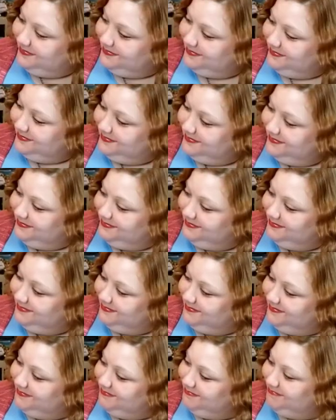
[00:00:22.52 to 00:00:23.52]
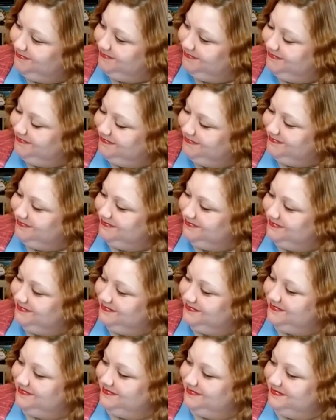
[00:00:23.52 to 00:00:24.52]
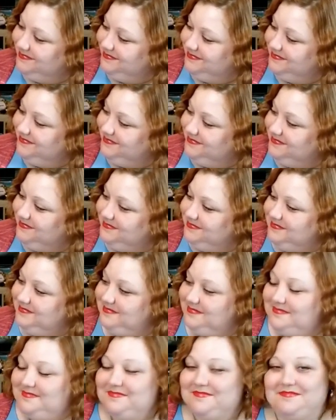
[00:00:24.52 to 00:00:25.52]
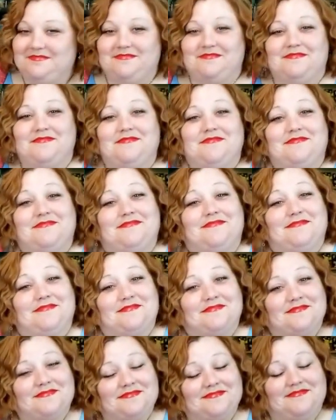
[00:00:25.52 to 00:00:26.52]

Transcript: This person isn't speaking.